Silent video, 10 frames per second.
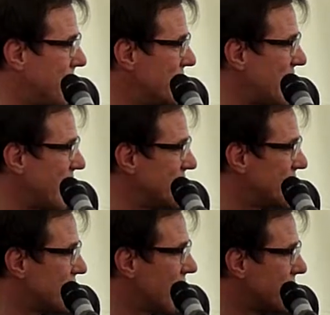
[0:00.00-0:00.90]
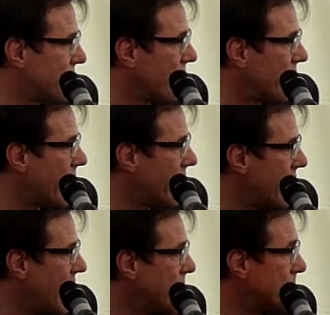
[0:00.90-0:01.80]
the sound is dreadful on it.
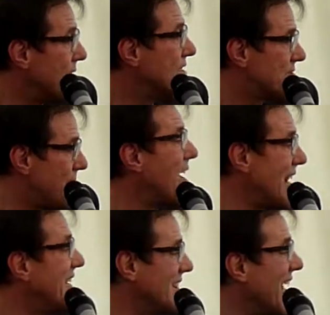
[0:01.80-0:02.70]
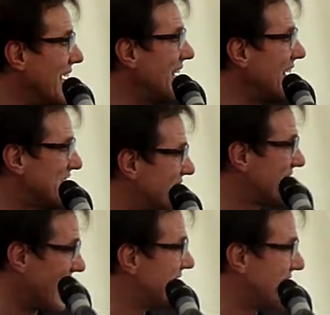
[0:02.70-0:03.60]
But it's really, it's
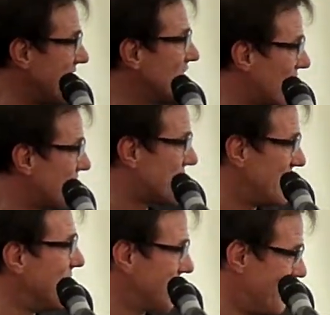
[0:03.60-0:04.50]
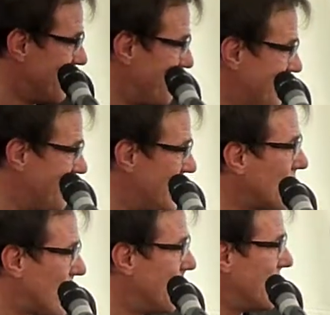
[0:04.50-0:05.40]
an interesting
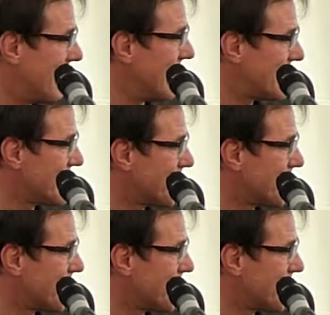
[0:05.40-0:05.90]
document. It's